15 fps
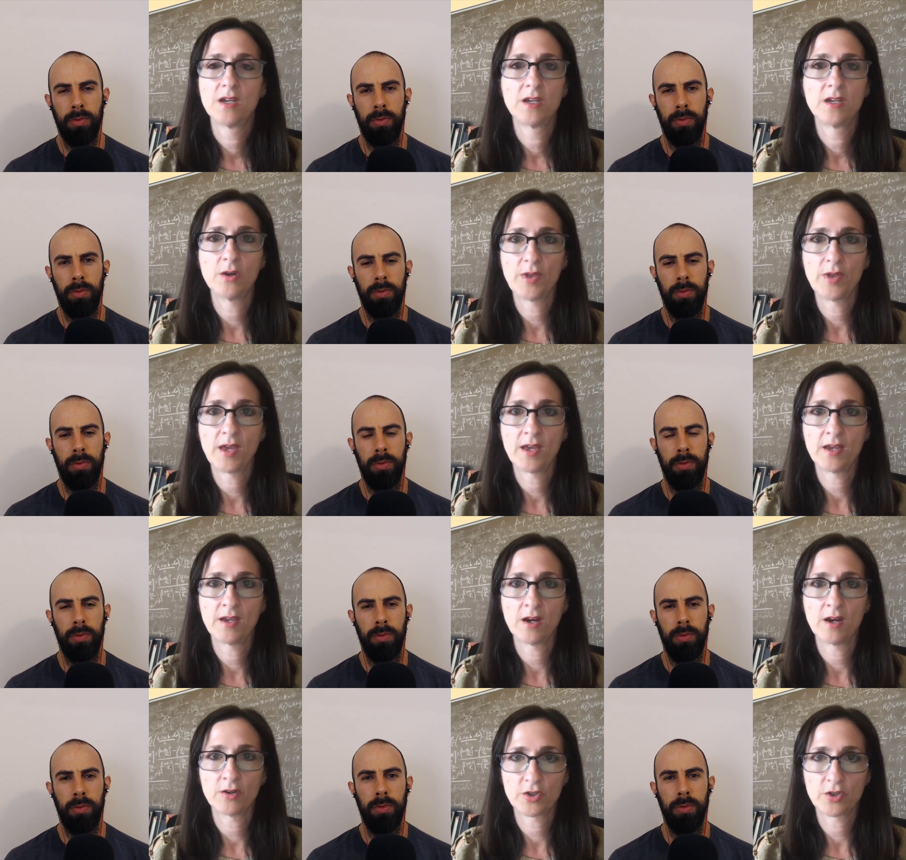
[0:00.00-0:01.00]
Speaker 1: you know
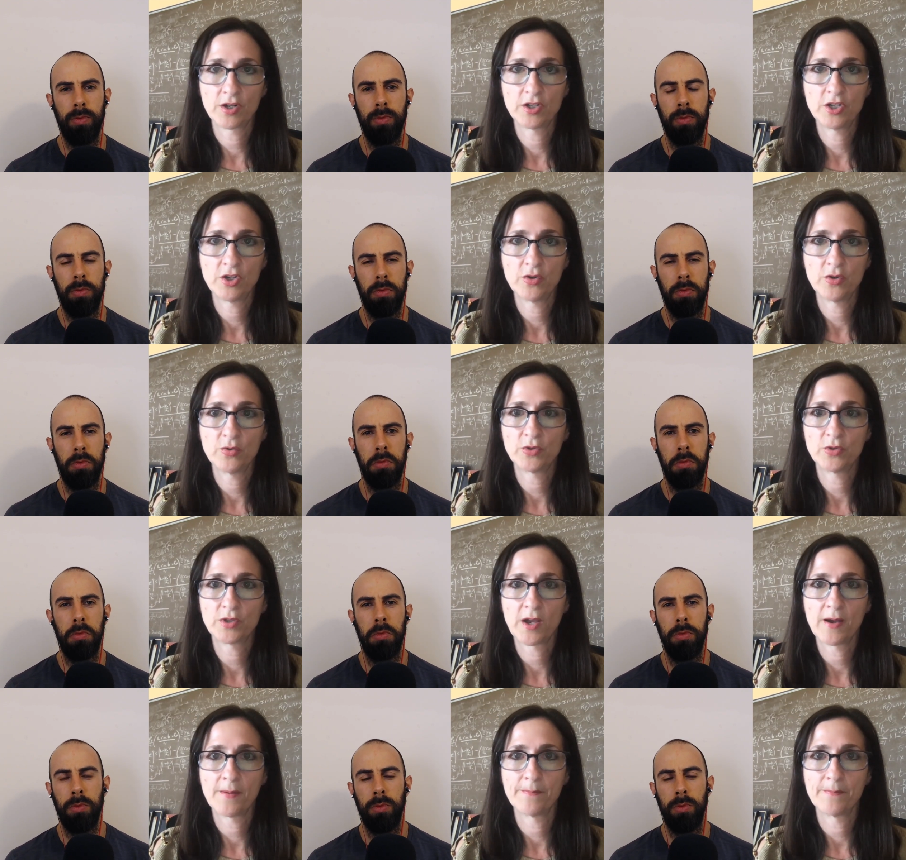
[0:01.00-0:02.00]
they are starting to use
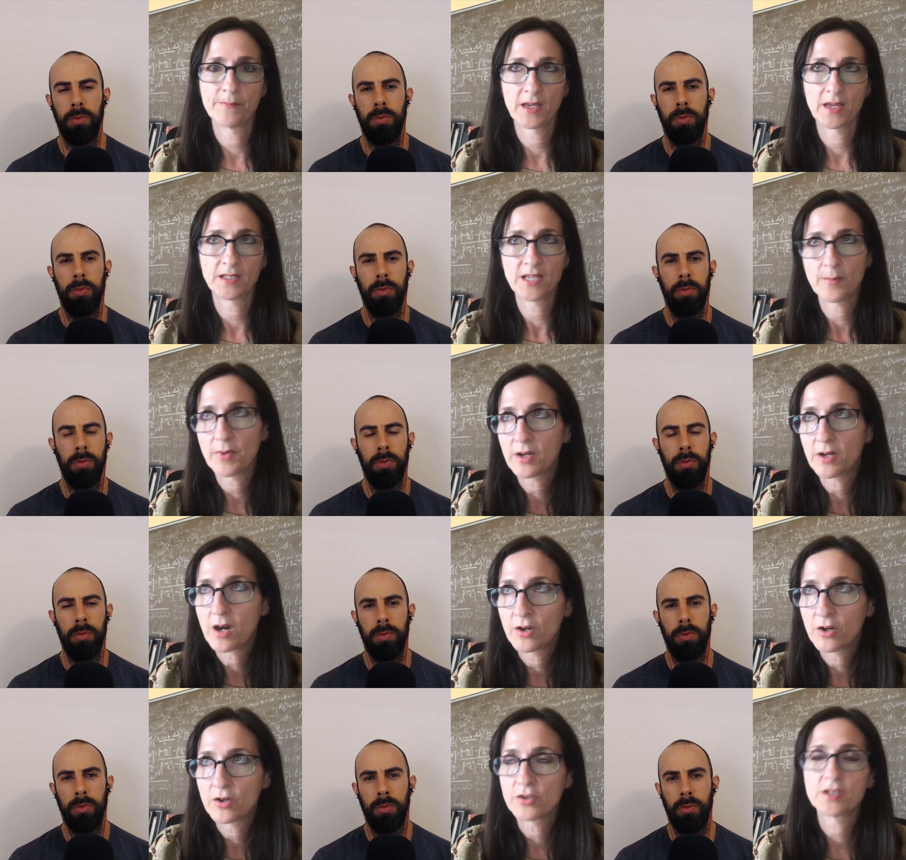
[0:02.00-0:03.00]
um, like debit
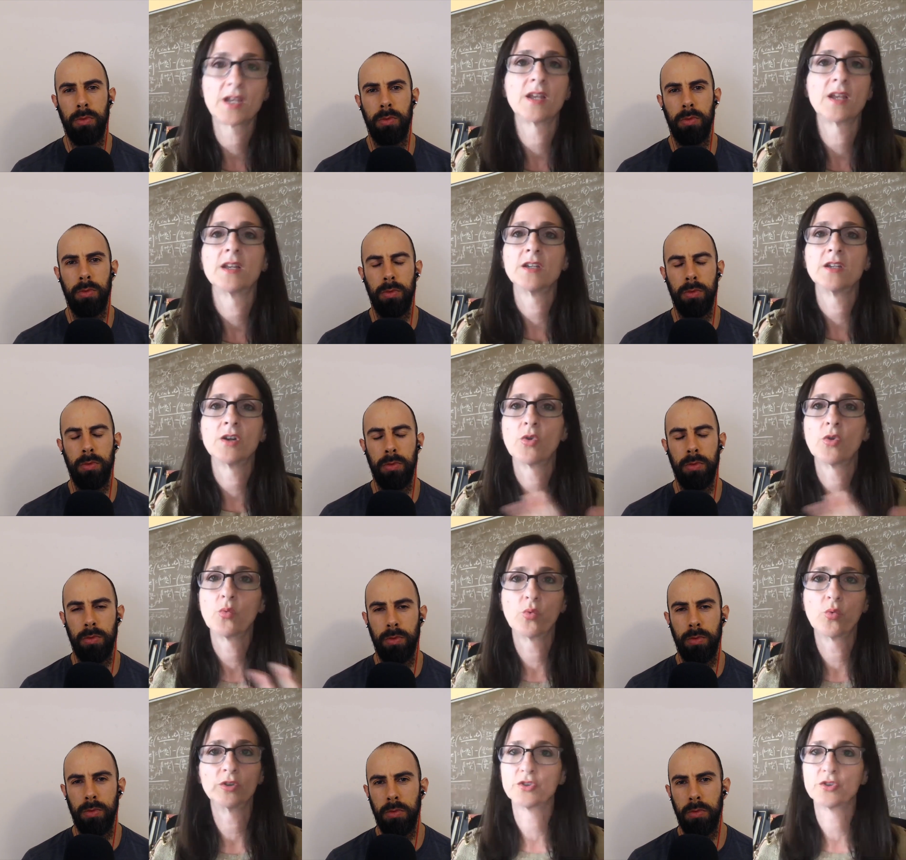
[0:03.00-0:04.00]
cards and you know the
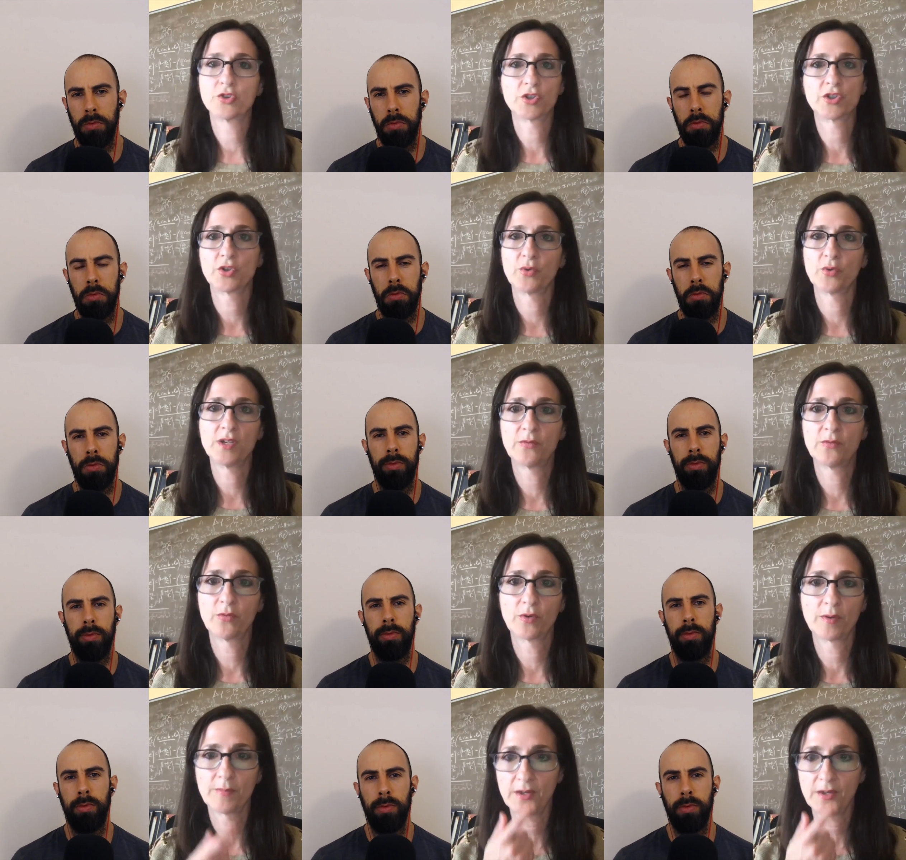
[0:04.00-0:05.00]
world is just so easy
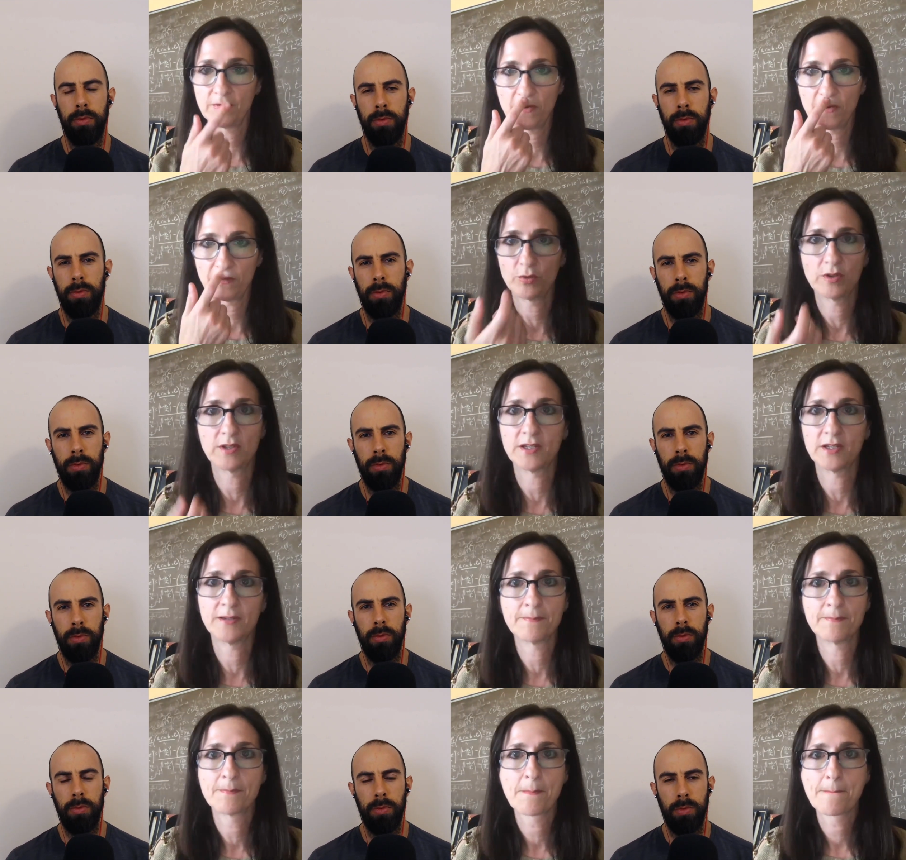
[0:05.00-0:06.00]
for them they've never
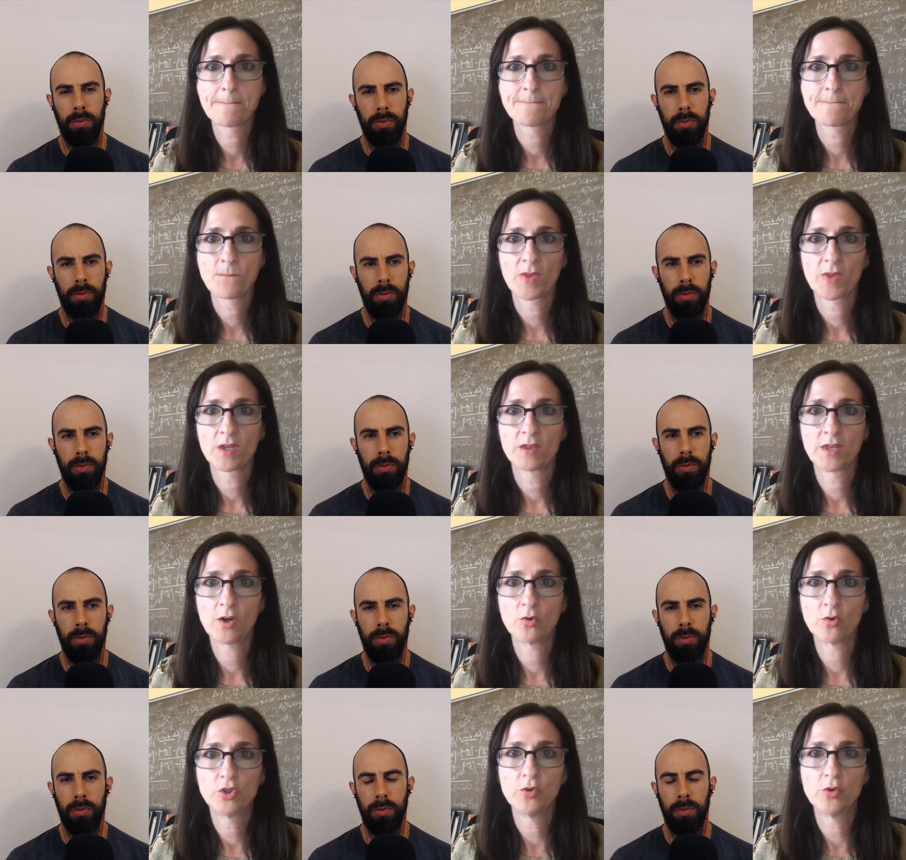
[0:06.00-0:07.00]
really they
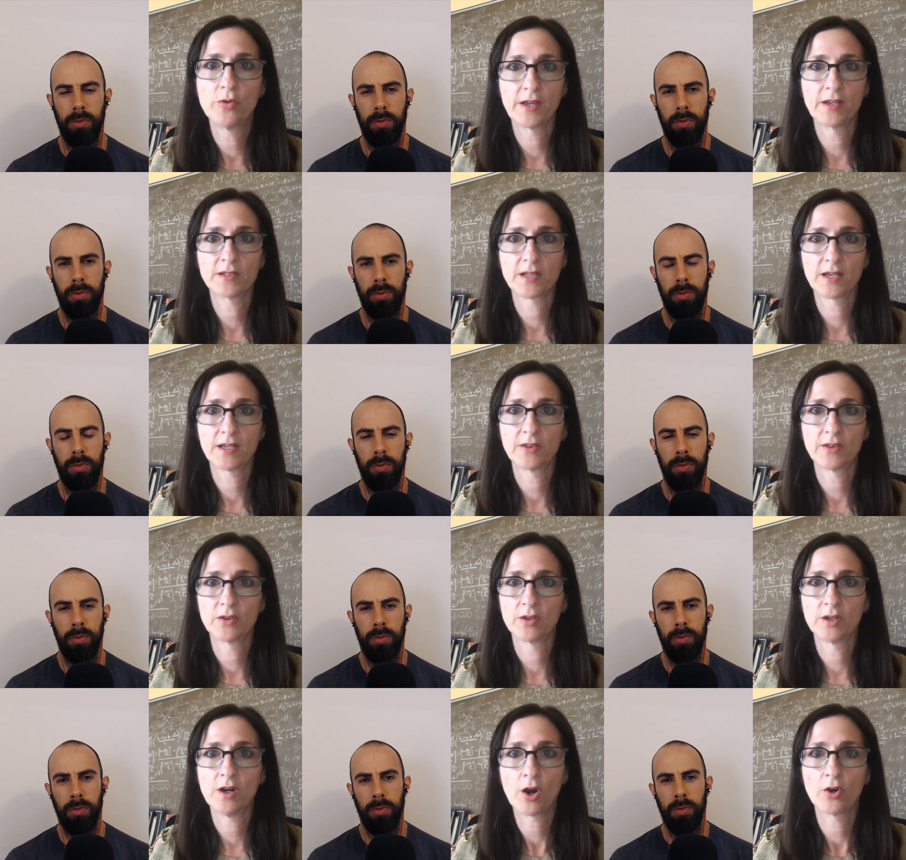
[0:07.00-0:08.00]
don't do things like in
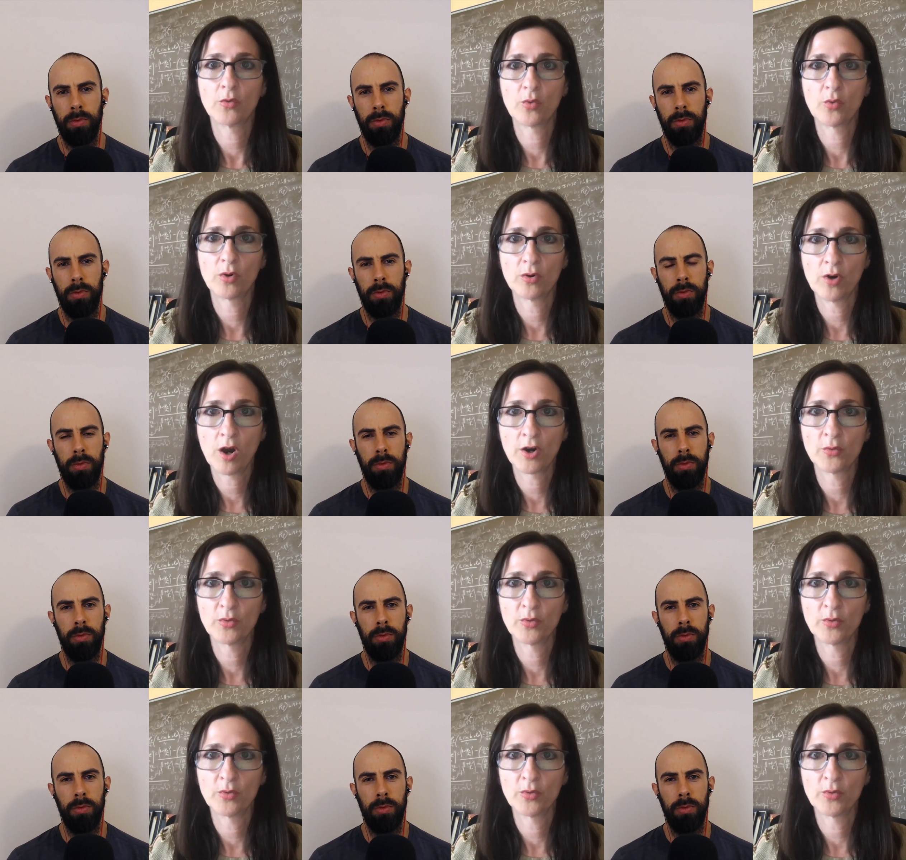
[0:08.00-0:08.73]
the hard hard